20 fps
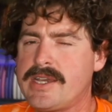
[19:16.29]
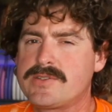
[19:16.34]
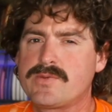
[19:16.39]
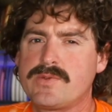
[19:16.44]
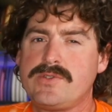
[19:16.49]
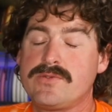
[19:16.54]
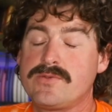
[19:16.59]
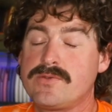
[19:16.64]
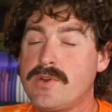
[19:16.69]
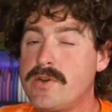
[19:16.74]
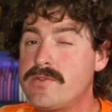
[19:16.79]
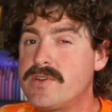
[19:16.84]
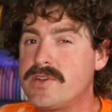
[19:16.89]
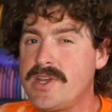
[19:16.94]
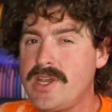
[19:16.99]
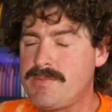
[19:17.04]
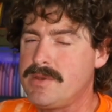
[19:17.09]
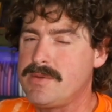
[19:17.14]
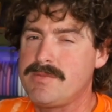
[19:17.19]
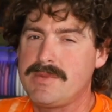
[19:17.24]
when you load it
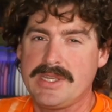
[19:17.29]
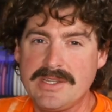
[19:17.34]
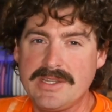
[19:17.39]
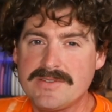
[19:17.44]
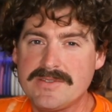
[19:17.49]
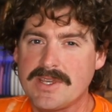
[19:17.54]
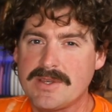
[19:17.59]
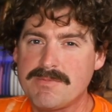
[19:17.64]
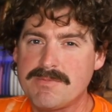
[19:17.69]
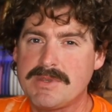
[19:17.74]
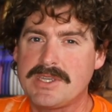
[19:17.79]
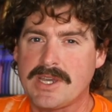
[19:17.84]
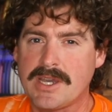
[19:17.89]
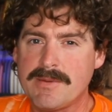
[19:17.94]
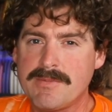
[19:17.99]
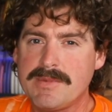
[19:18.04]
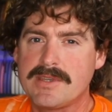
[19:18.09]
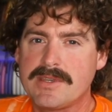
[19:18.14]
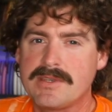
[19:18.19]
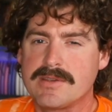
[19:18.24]
up, it ends up
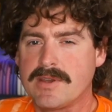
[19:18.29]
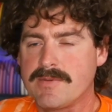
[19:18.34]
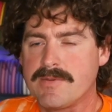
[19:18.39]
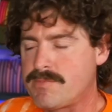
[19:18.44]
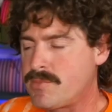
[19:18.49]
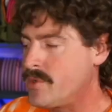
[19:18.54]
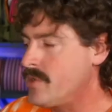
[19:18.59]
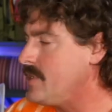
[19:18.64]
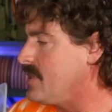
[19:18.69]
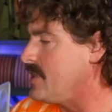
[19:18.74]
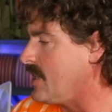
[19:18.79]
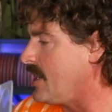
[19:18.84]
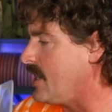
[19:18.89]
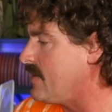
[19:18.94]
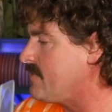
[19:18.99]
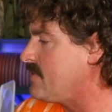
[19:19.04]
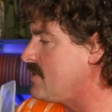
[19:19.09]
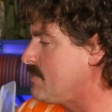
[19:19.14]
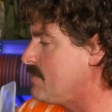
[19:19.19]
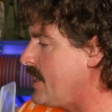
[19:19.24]
becoming a pretty
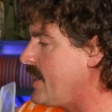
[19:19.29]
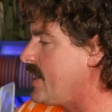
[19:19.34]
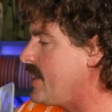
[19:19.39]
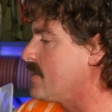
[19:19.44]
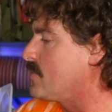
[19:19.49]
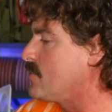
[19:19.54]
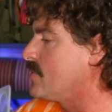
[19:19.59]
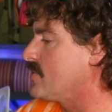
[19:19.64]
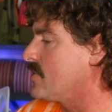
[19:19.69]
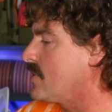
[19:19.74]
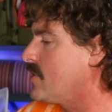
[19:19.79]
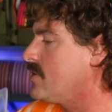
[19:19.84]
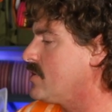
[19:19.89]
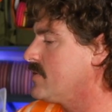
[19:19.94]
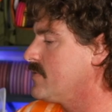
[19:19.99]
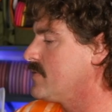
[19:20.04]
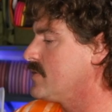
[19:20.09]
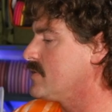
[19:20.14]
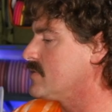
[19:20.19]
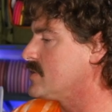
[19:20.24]
heavy bag with all
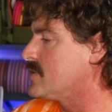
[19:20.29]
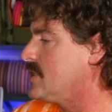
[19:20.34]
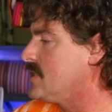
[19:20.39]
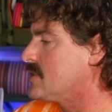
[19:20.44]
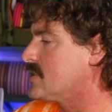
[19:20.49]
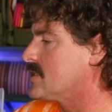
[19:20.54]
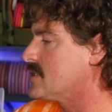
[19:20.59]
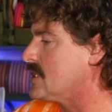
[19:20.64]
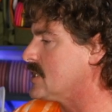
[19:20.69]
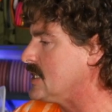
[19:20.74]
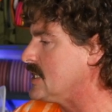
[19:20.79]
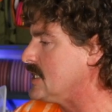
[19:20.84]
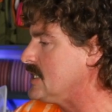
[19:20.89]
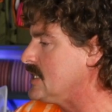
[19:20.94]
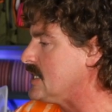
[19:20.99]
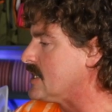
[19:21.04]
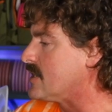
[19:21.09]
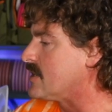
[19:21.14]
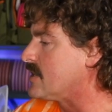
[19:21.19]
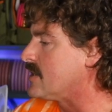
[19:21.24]
of those discs in
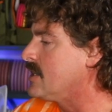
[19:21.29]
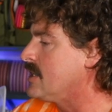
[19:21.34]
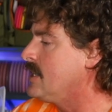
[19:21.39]
there.